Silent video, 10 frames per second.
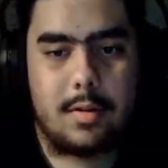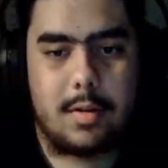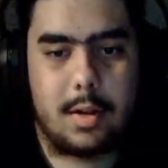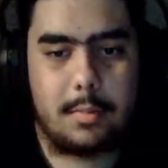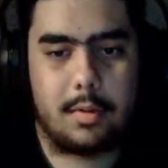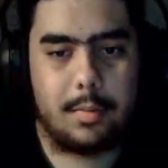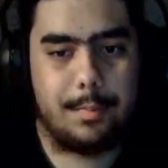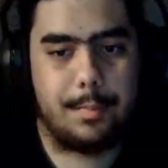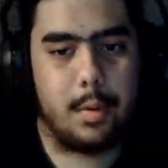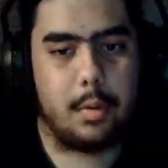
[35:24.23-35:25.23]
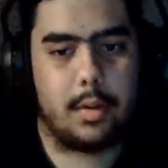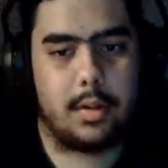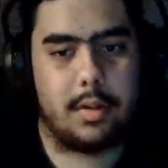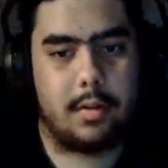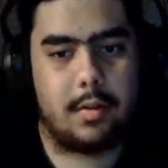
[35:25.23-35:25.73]
I'm just building
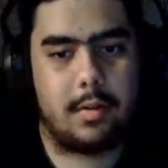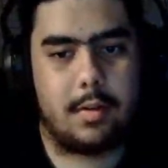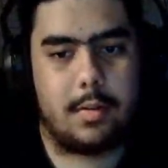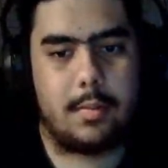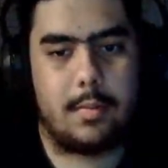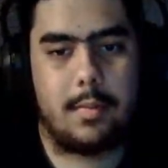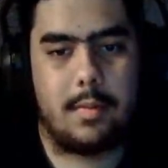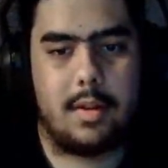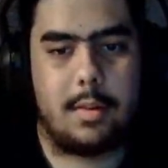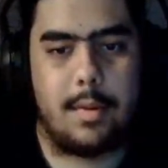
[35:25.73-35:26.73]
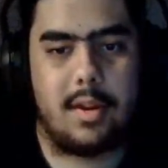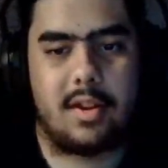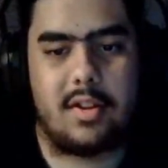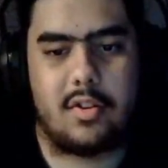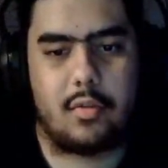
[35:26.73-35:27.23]
this. This is
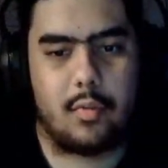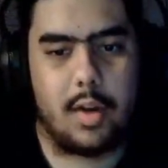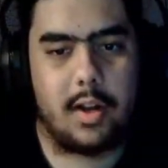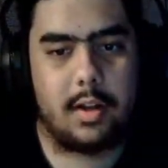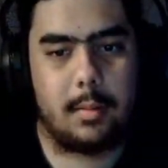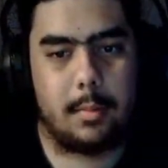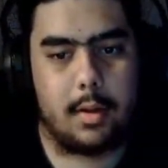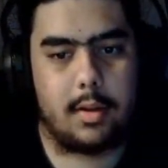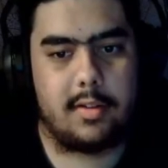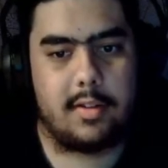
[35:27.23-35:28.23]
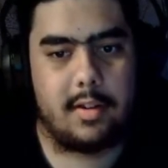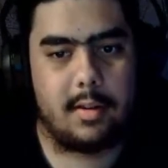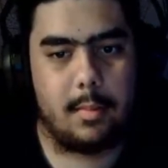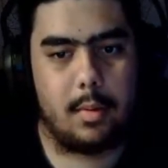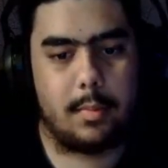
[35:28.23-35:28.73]
basically just randomized at
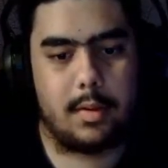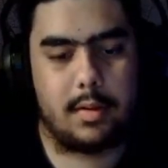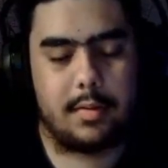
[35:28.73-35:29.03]
the moment.